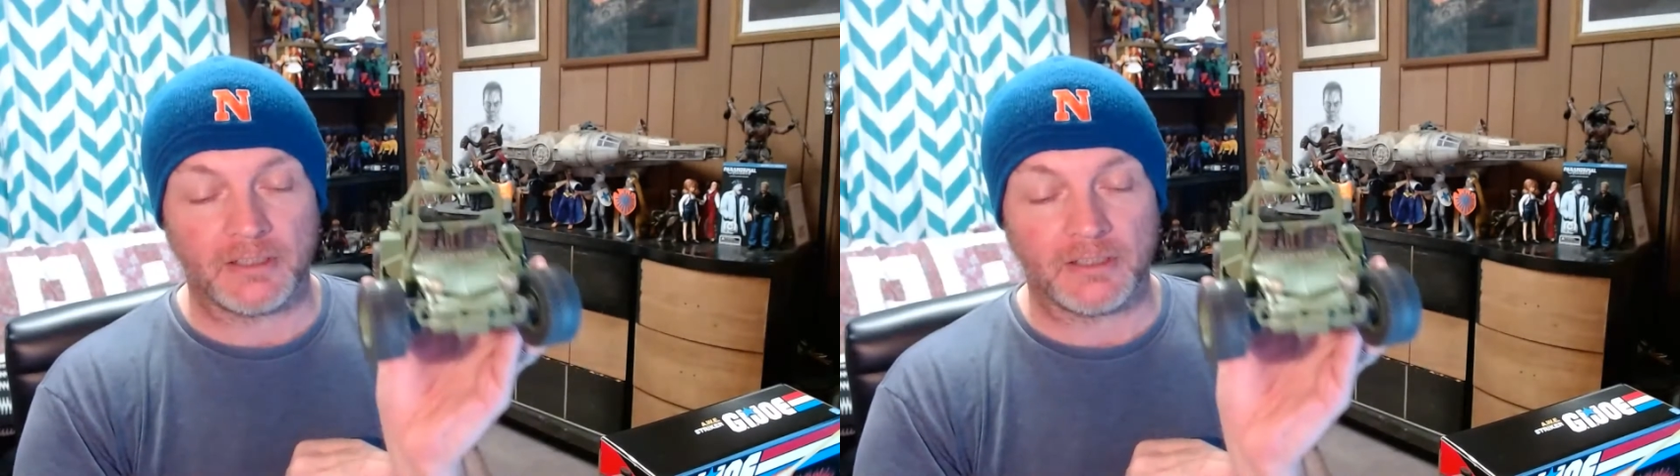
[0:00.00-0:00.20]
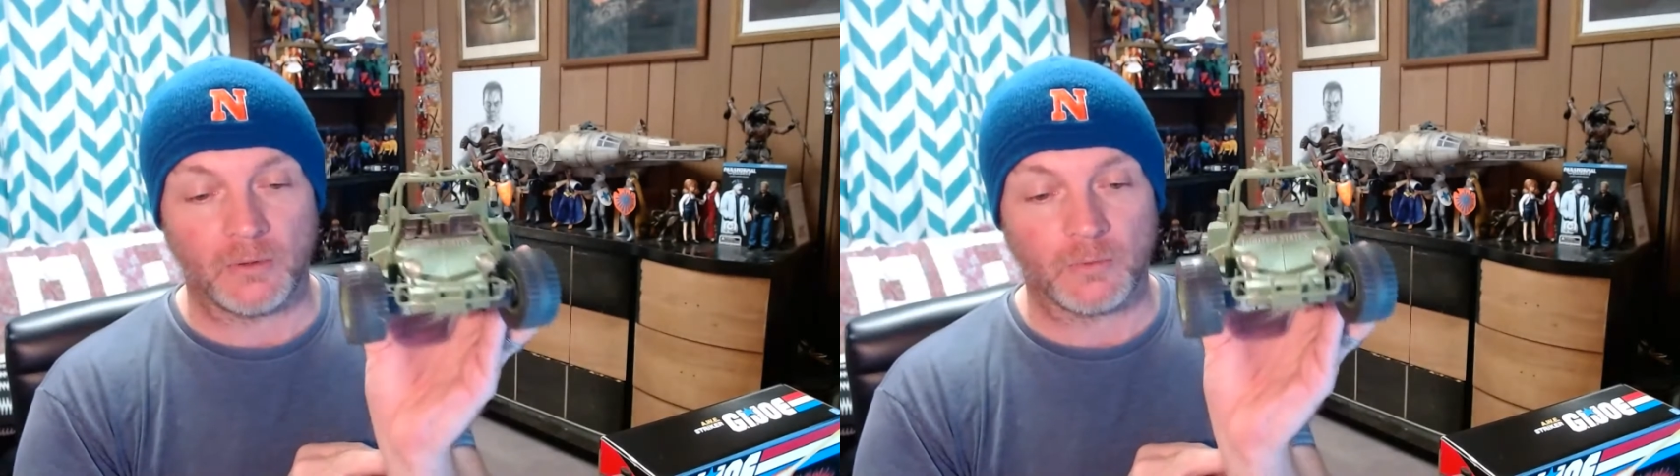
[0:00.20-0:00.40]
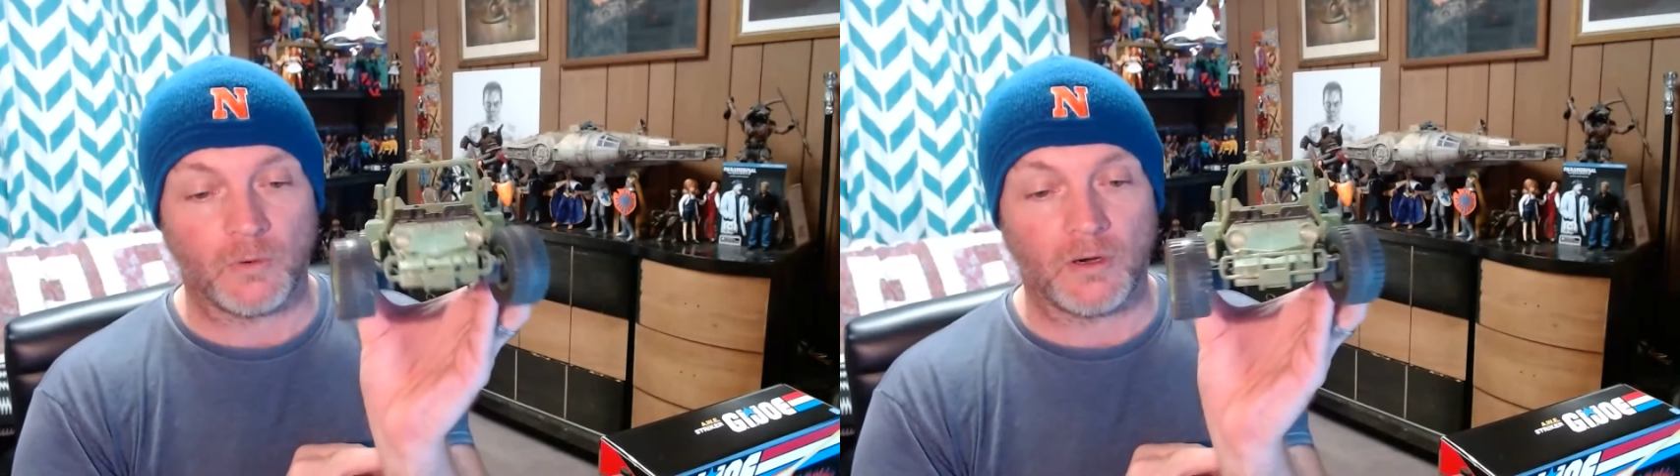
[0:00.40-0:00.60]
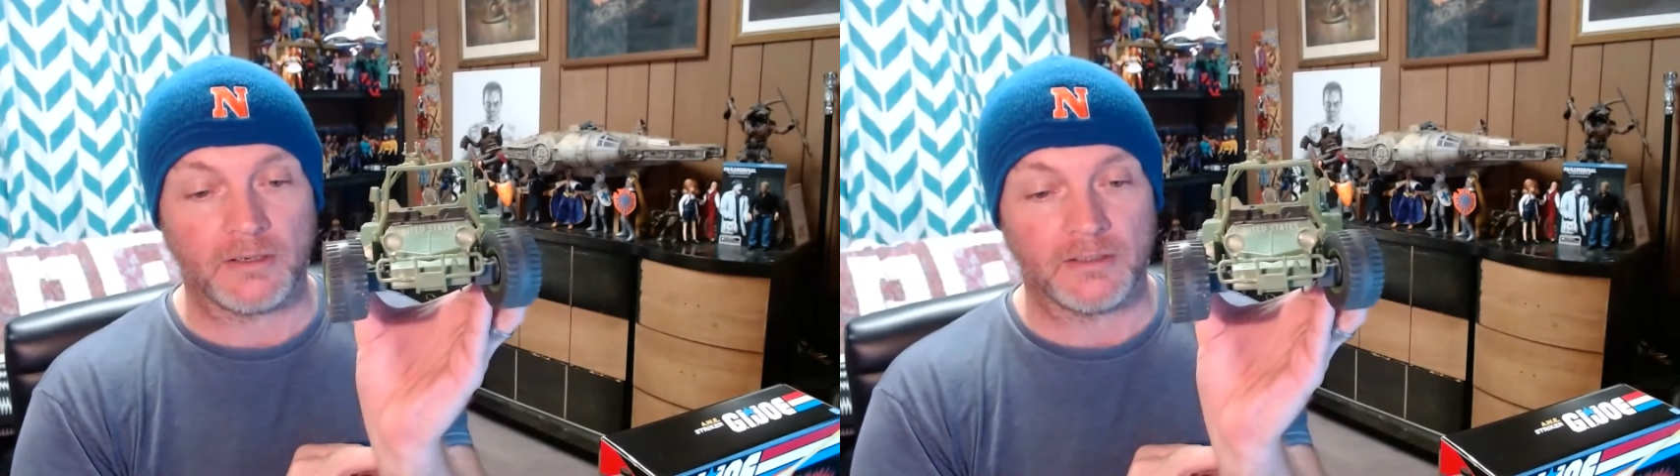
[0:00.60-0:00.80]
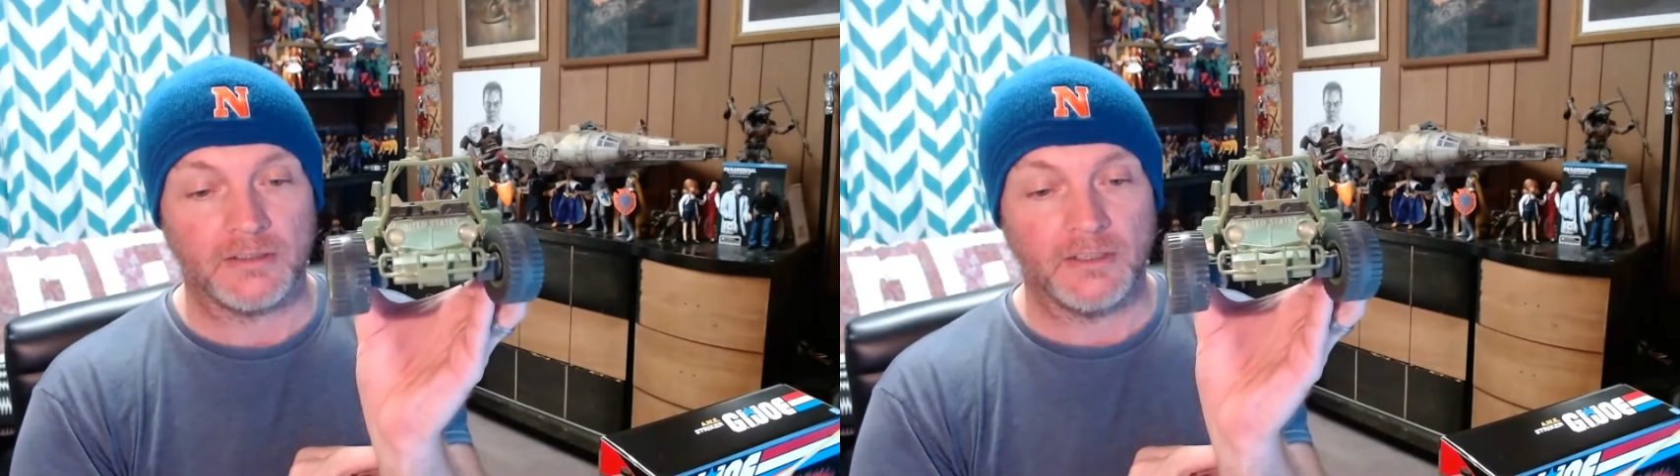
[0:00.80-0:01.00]
cold
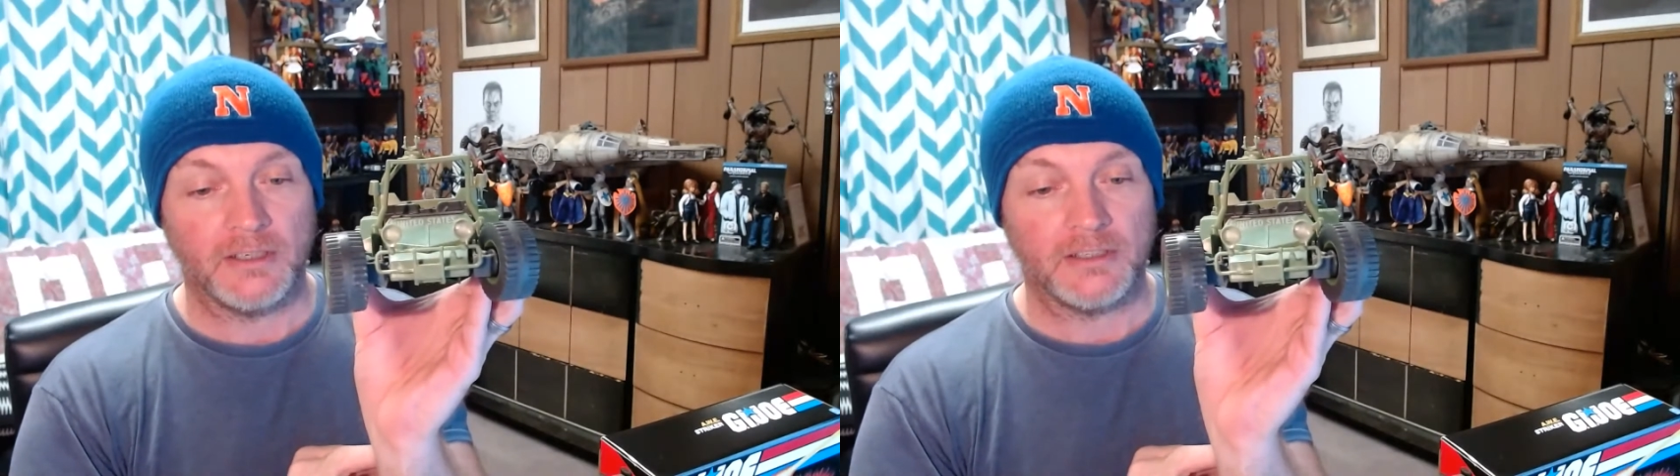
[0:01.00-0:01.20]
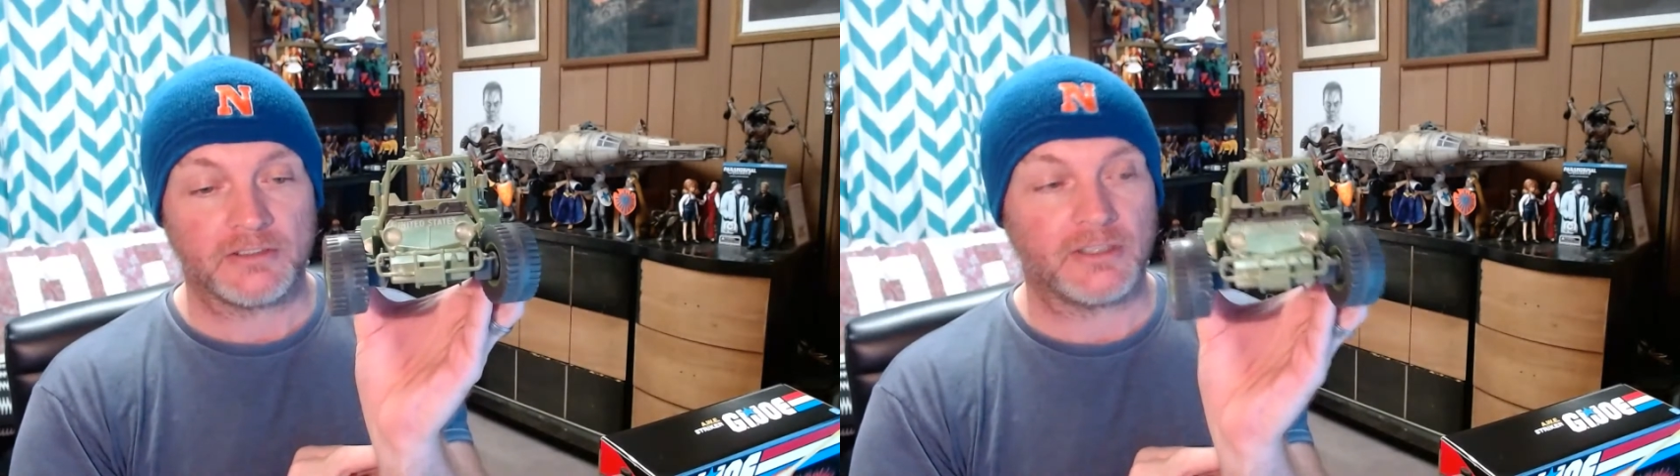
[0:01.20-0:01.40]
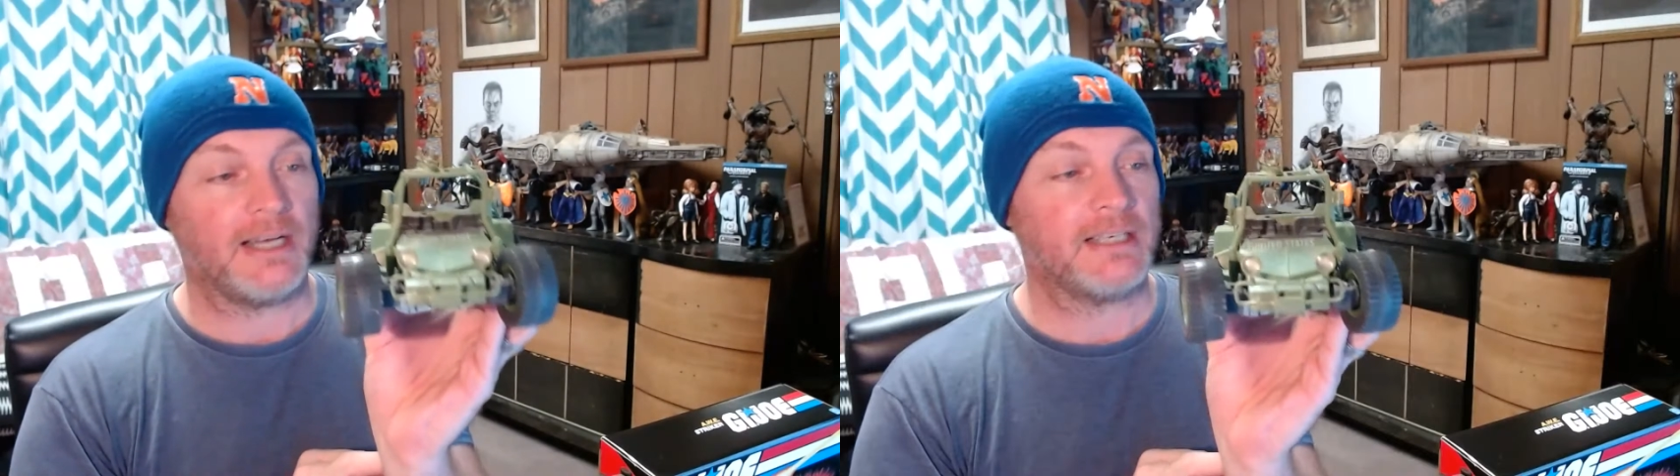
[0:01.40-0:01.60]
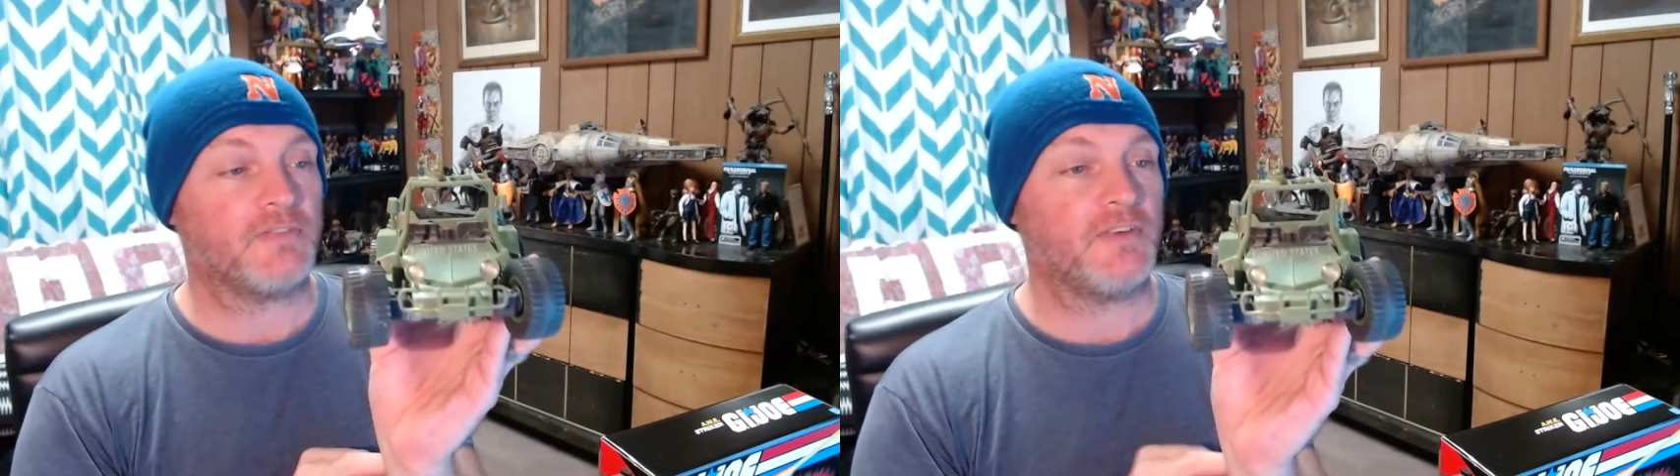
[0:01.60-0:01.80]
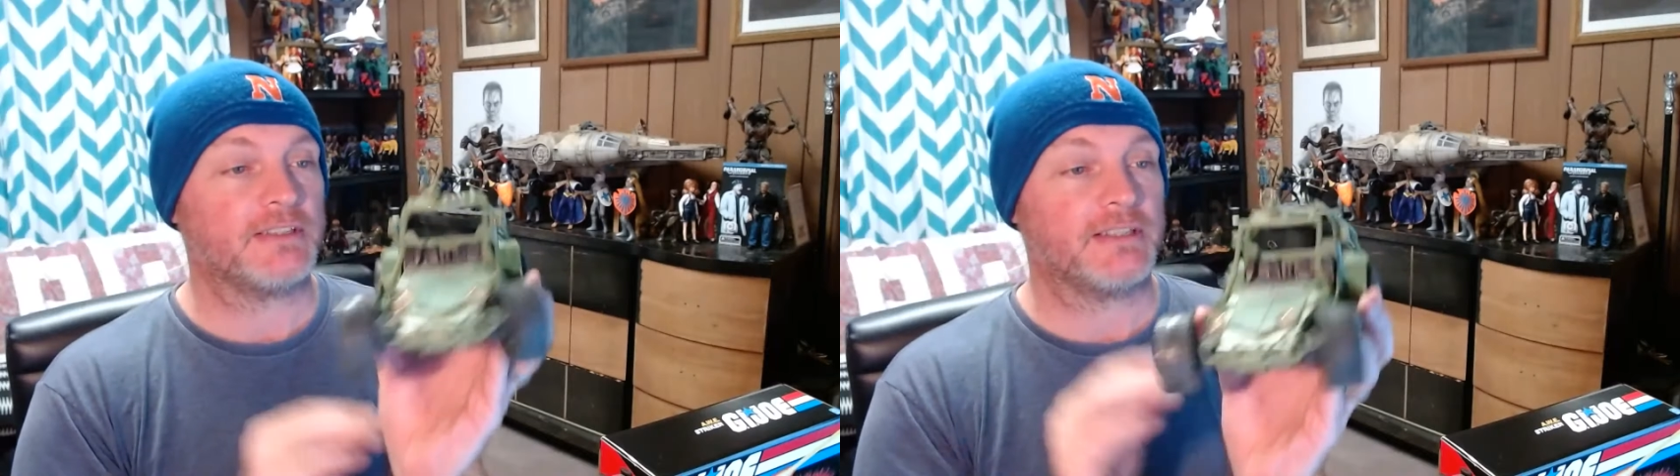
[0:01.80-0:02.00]
water, trying to
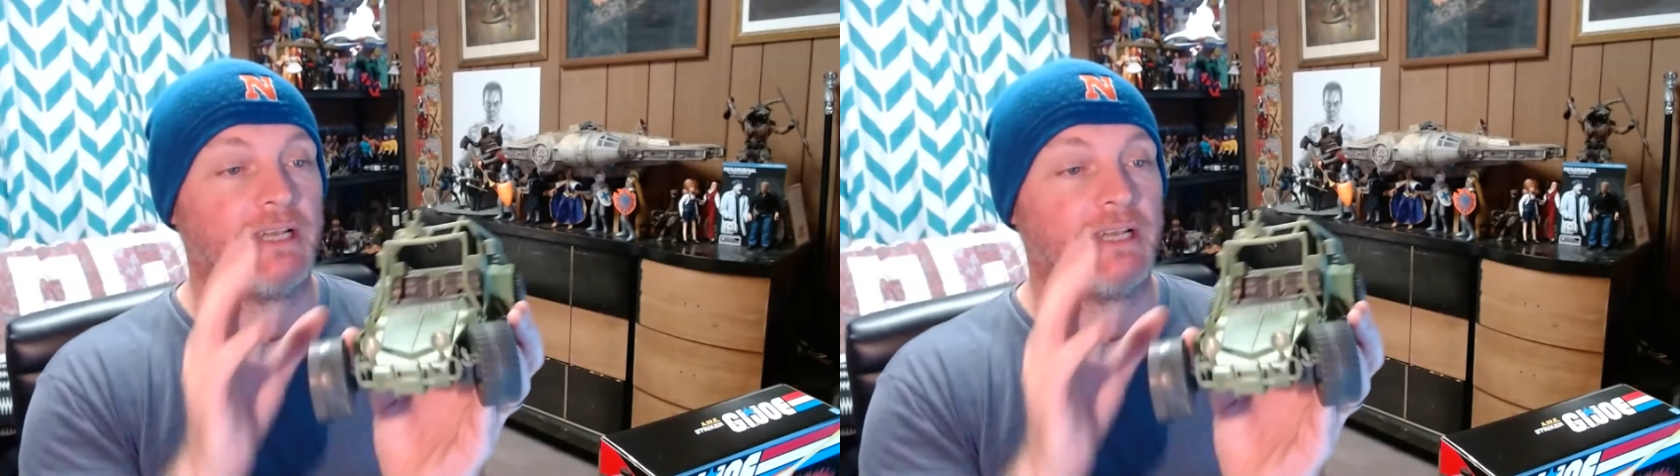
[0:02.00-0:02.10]
fix it.